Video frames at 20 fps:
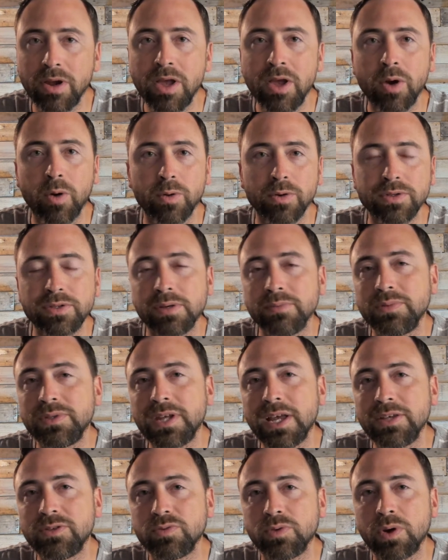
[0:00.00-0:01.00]
or some
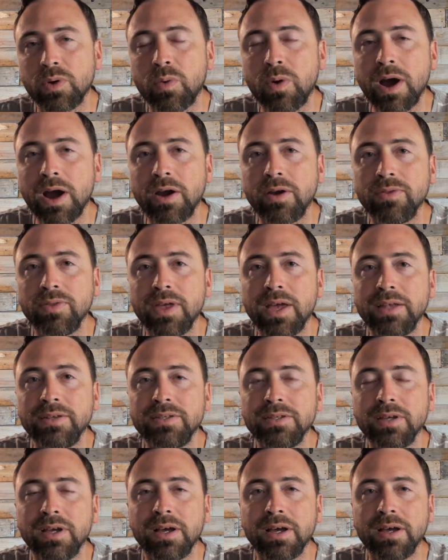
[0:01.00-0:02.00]
states require that
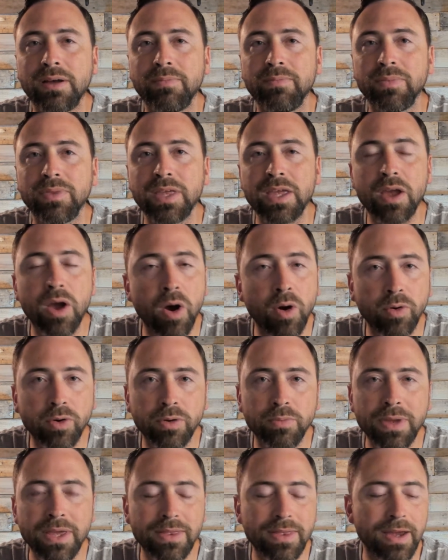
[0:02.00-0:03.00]
the owner
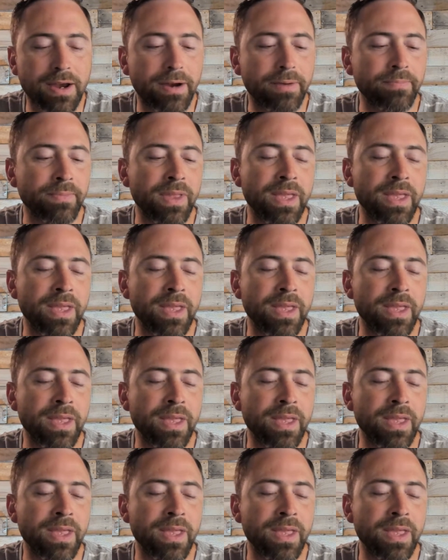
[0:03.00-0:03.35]
be there.